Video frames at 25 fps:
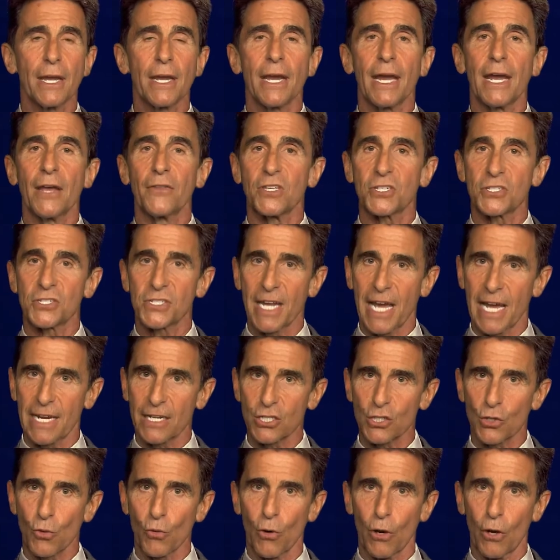and the
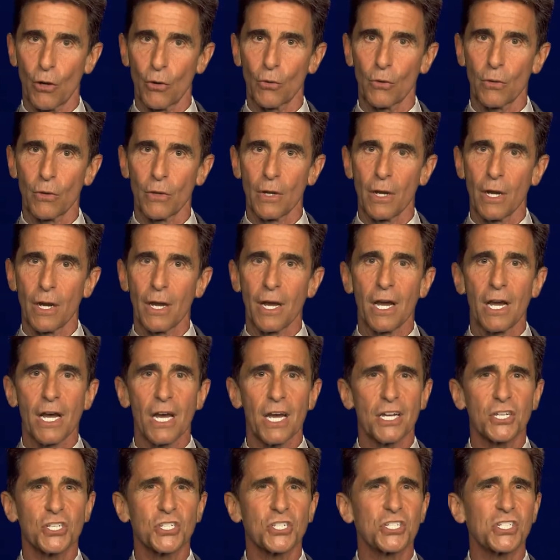status quo,
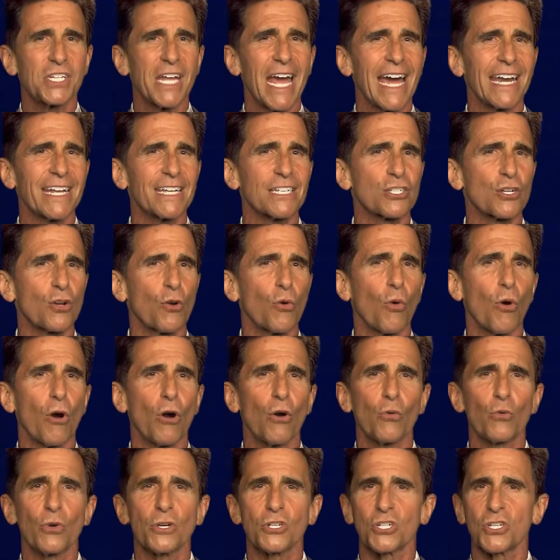a status
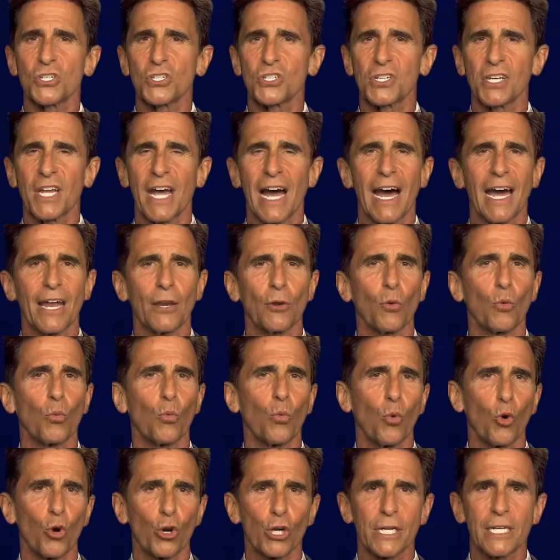quo which is not
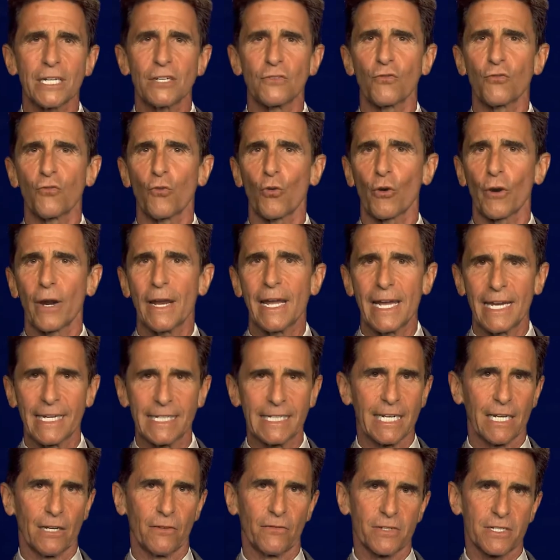working for
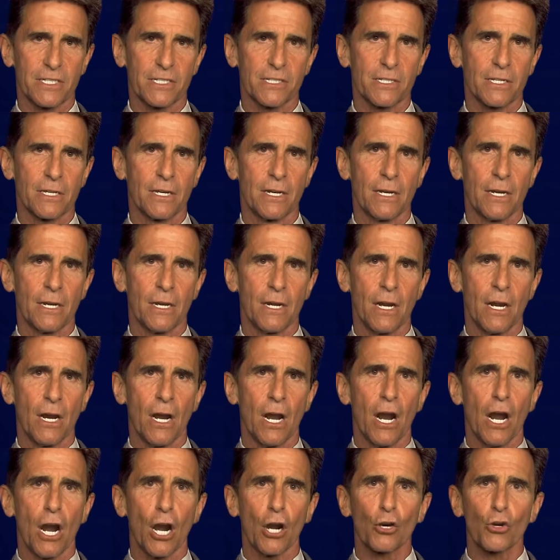any of us.
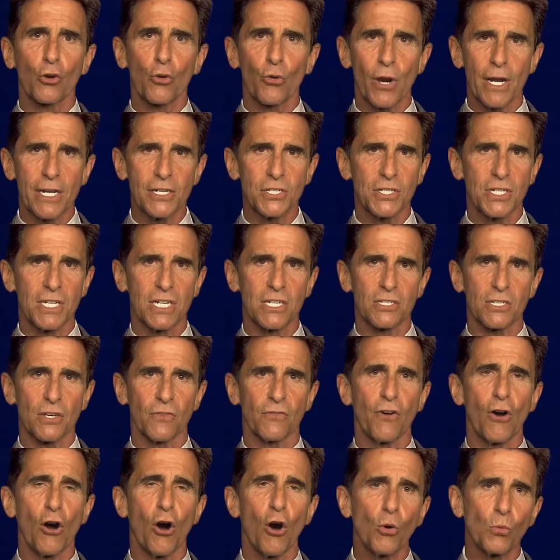Our crises
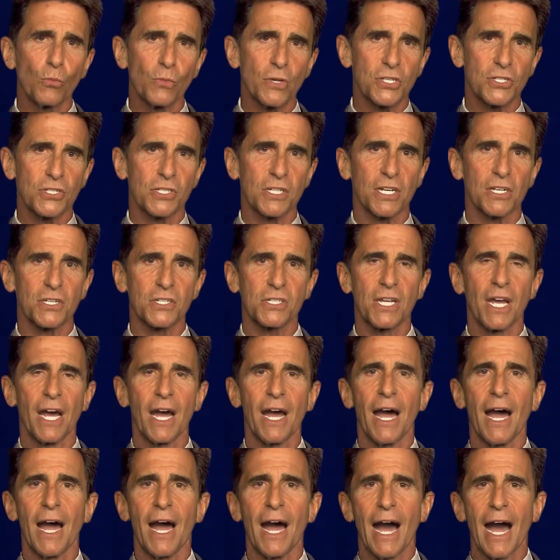of homelessness,
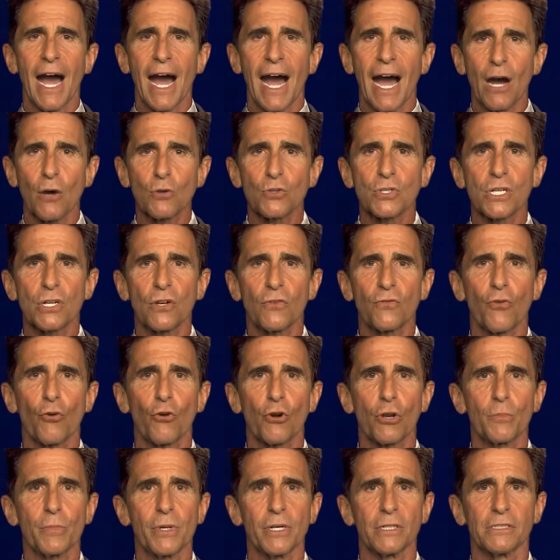housing
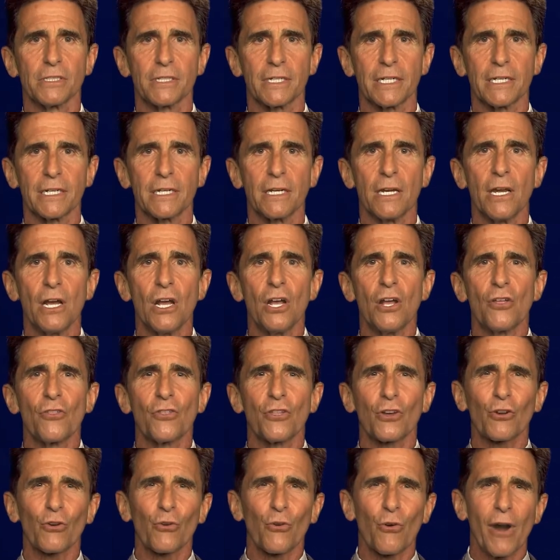affordability,
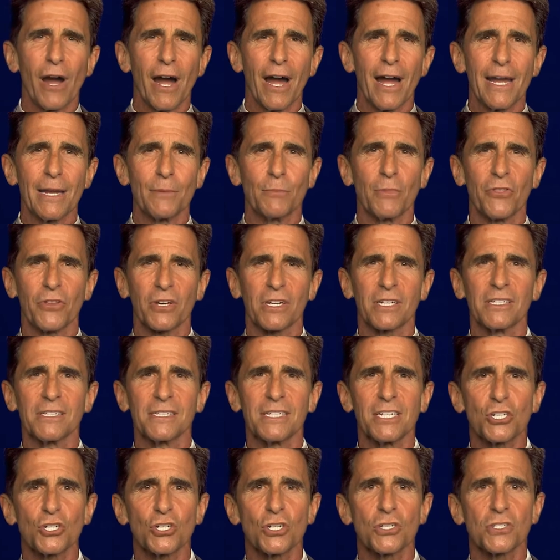the crime and the
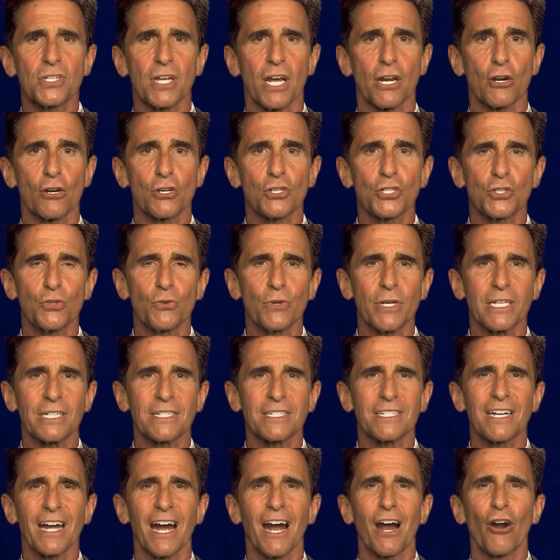conditions on our
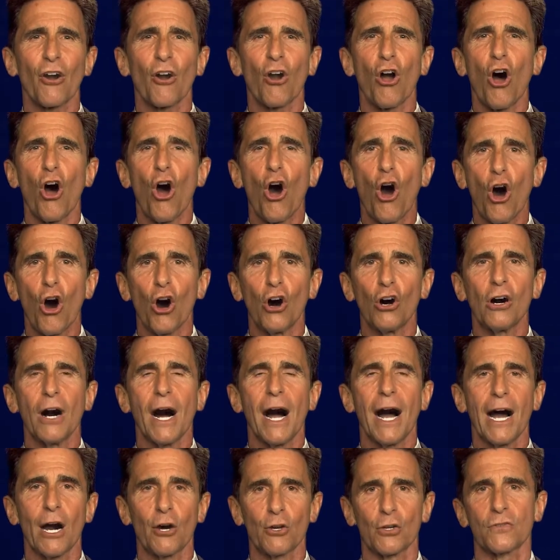streets are all
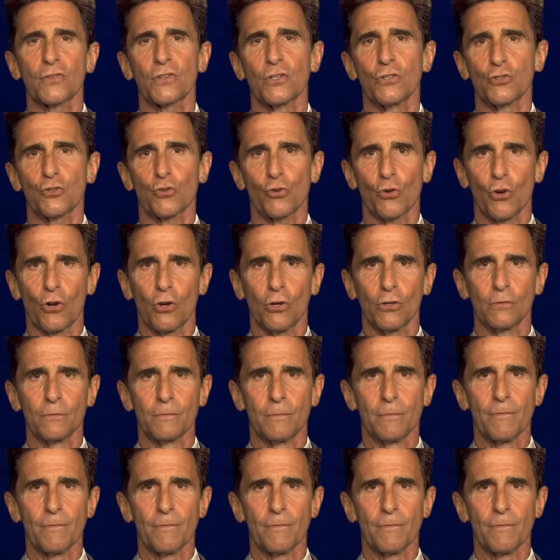out of control.